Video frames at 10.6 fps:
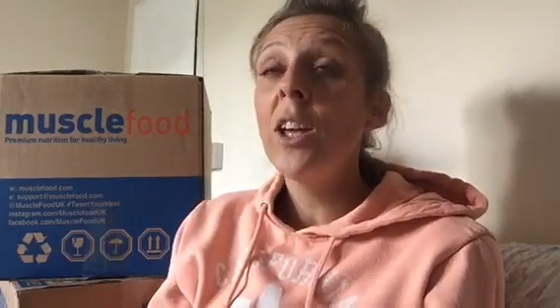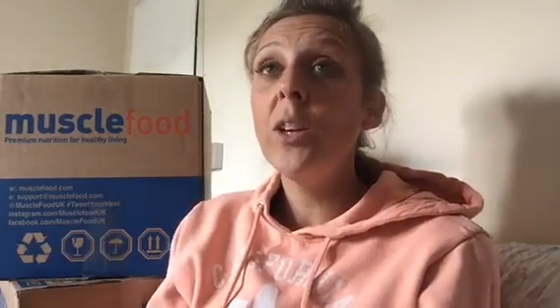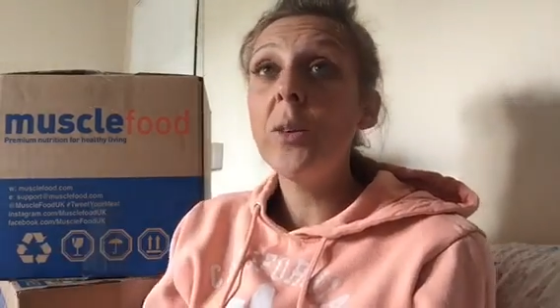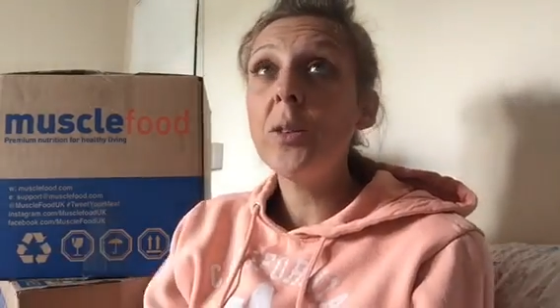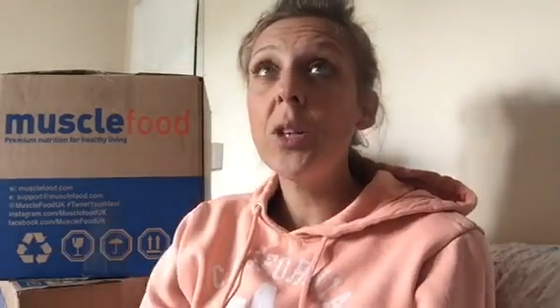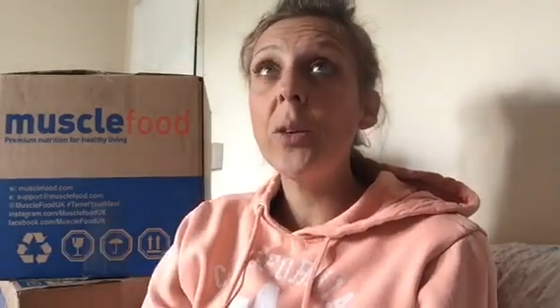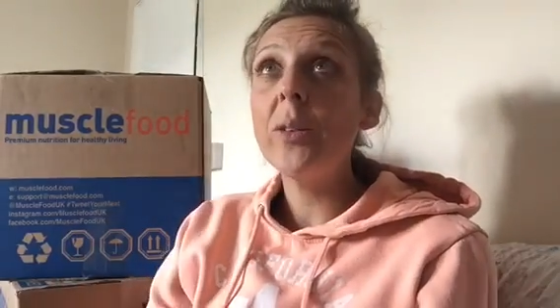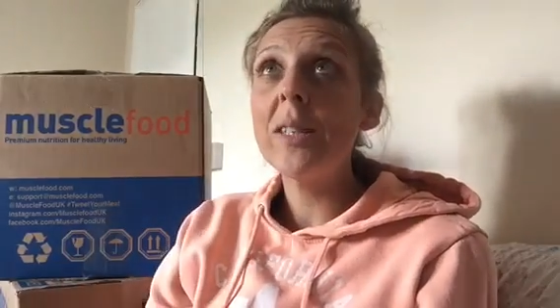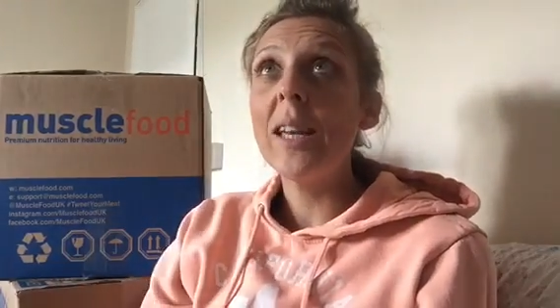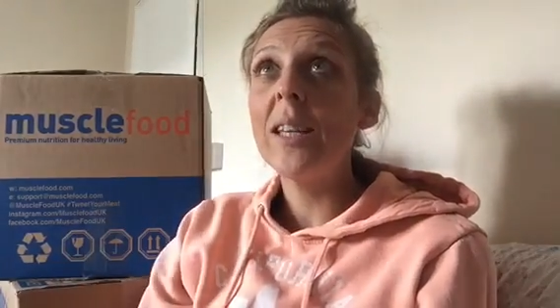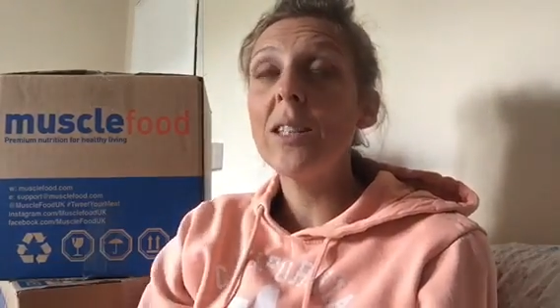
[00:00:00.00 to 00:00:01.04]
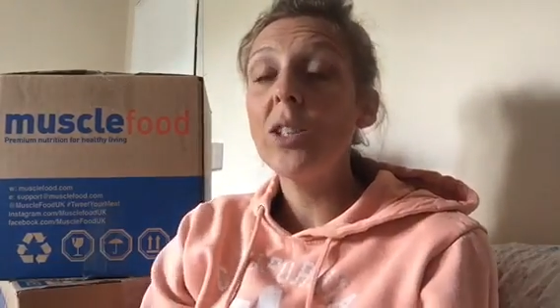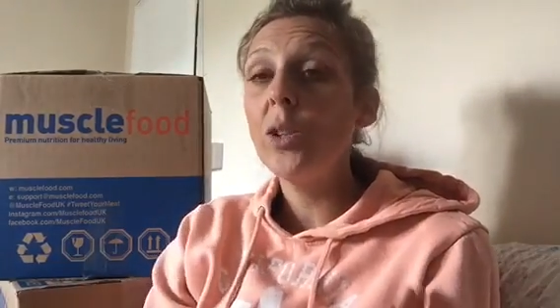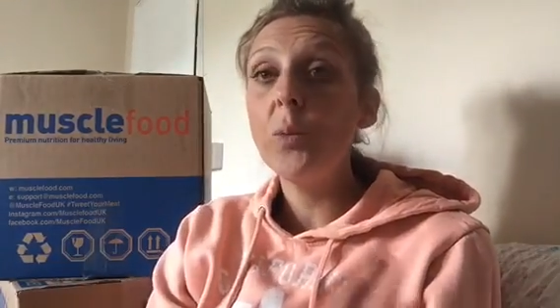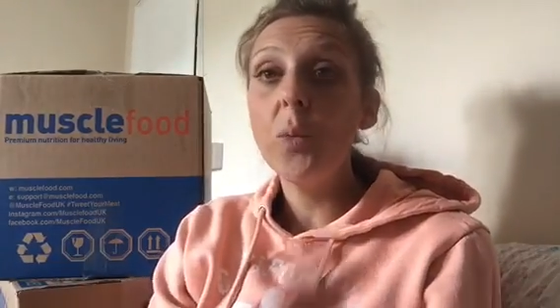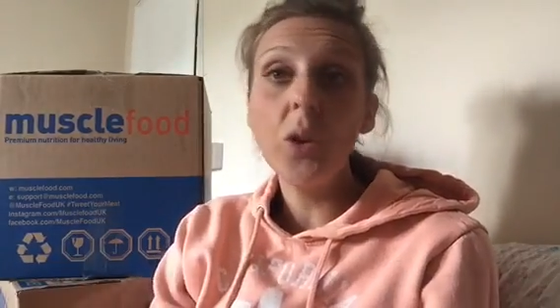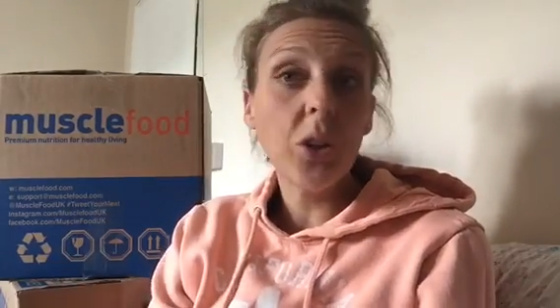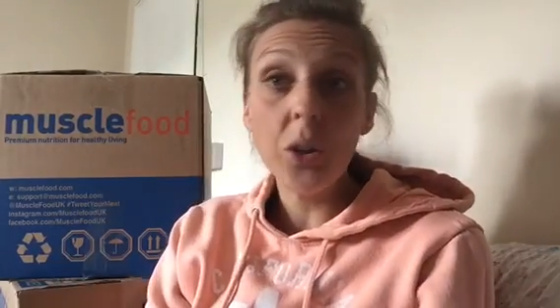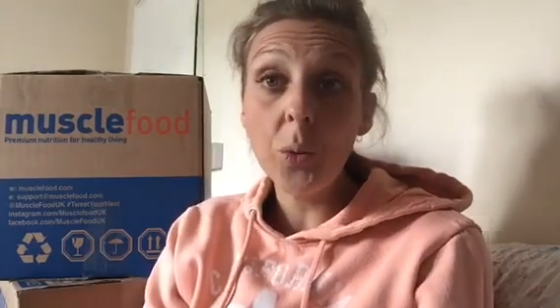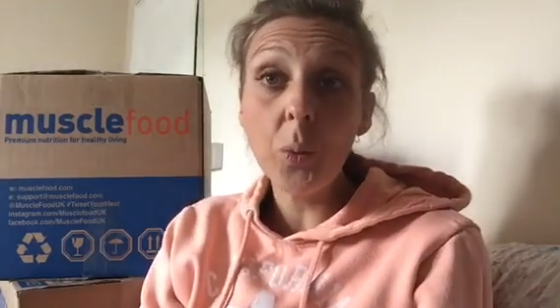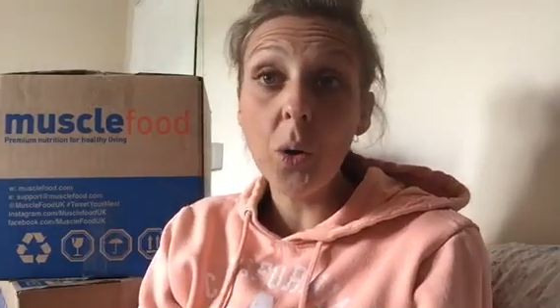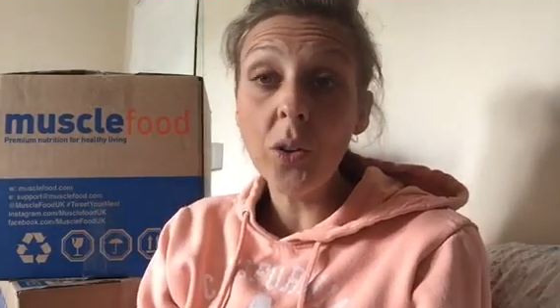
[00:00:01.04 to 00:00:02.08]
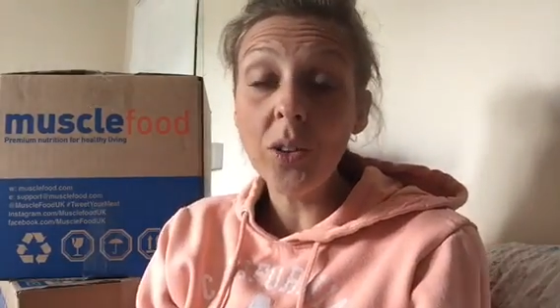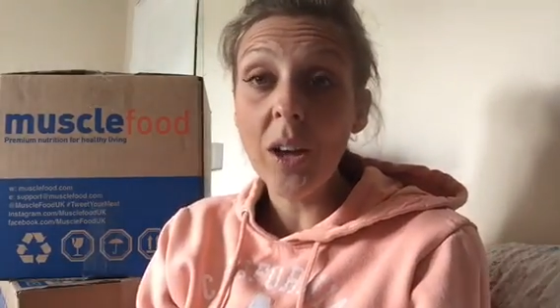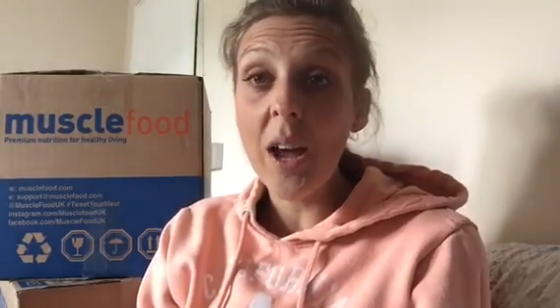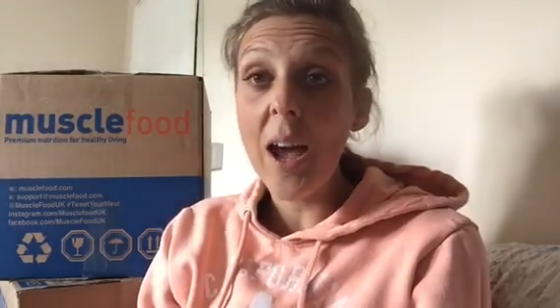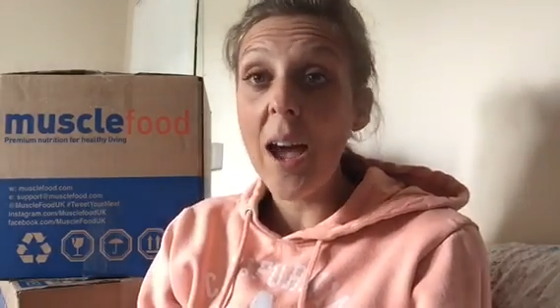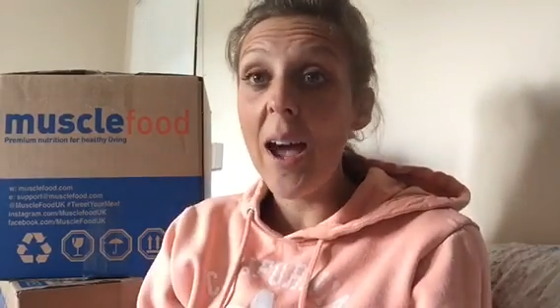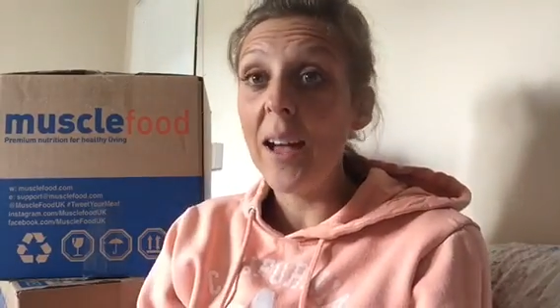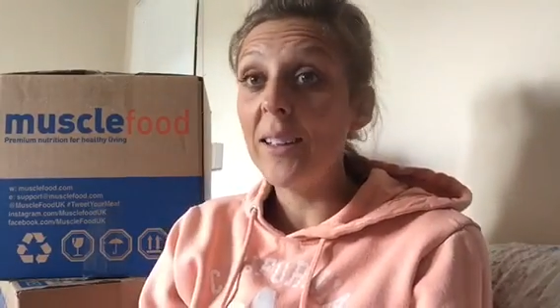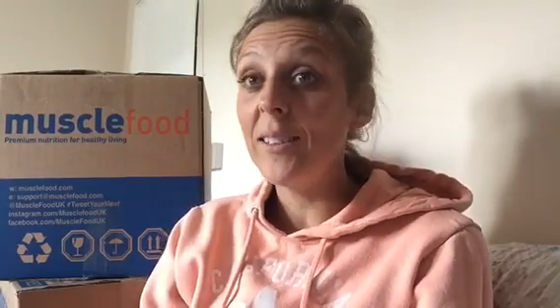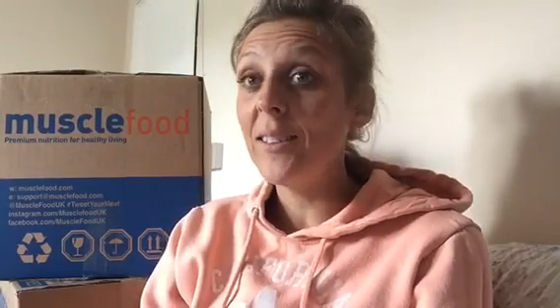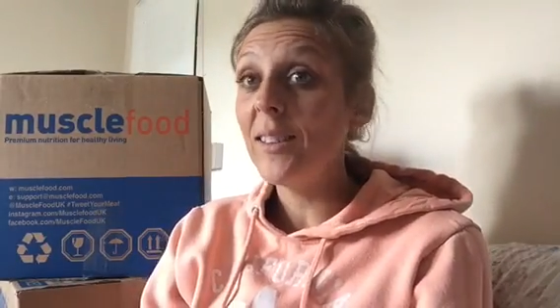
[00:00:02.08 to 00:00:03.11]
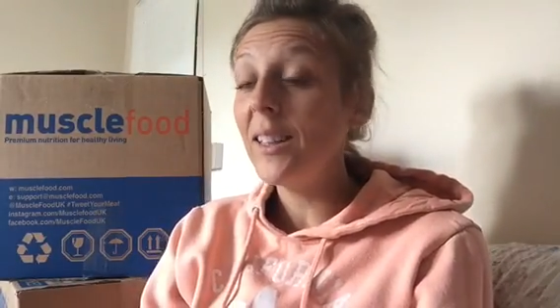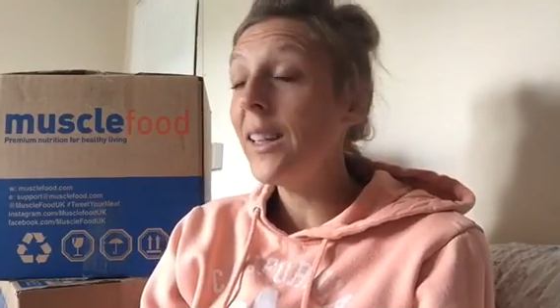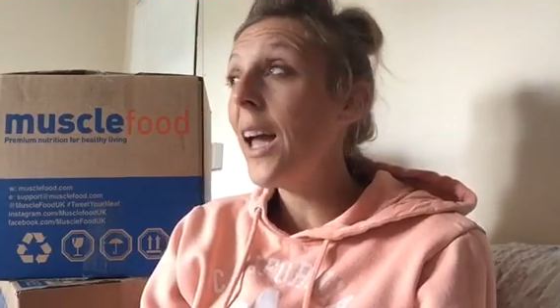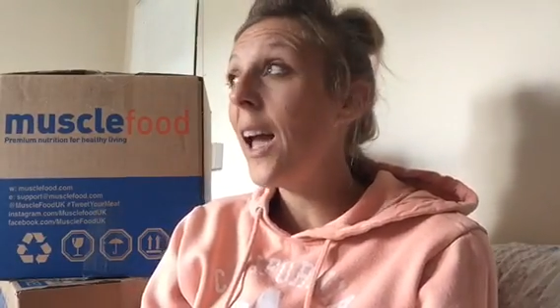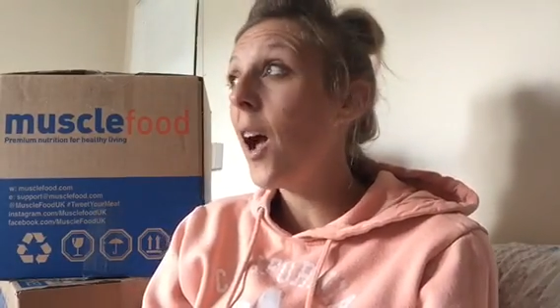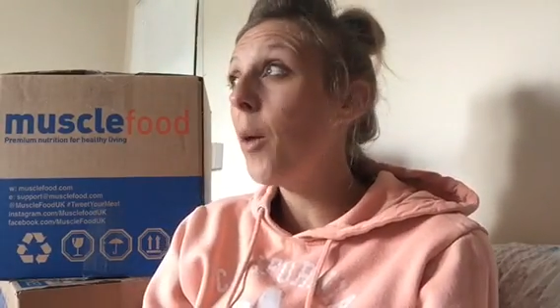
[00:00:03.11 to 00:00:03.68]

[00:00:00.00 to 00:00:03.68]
You choose it to what you want and yeah,